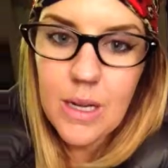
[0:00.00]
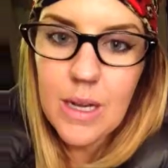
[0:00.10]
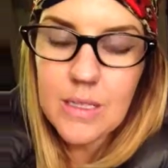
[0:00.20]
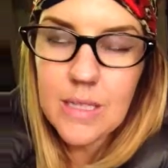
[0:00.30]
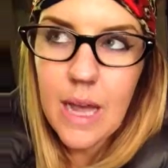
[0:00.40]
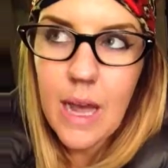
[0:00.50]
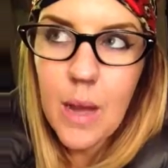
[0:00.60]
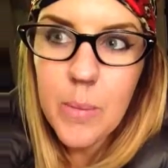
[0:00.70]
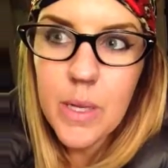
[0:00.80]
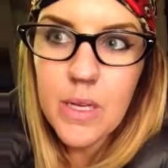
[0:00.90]
has
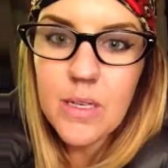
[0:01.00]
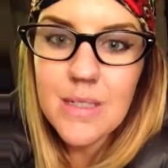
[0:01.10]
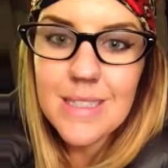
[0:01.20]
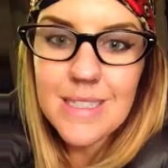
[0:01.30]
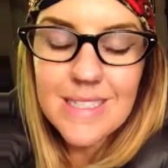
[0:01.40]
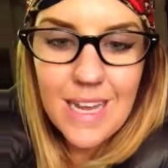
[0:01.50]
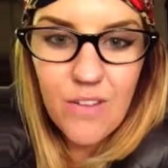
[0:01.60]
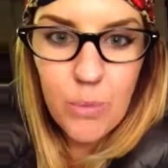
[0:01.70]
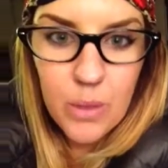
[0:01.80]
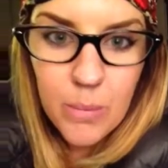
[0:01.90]
happened since
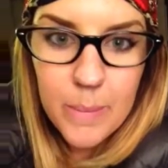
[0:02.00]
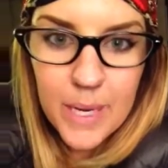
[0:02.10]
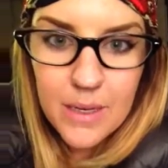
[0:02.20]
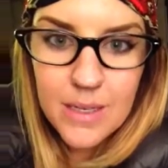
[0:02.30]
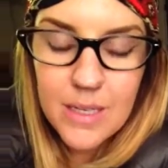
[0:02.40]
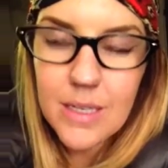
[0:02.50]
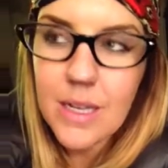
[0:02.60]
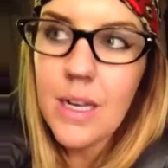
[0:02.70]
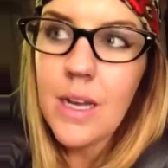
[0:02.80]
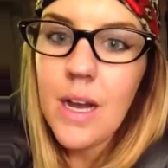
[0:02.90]
I've been banded.
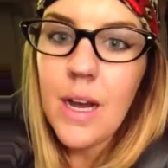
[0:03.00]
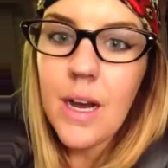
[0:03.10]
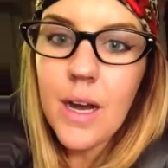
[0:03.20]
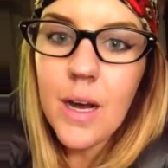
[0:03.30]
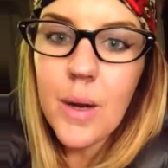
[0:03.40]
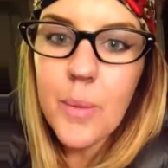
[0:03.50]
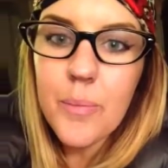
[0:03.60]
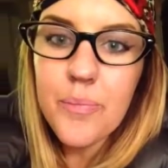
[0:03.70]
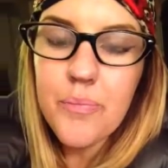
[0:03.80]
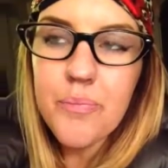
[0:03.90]

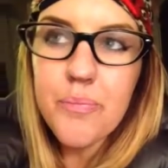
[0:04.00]
Um,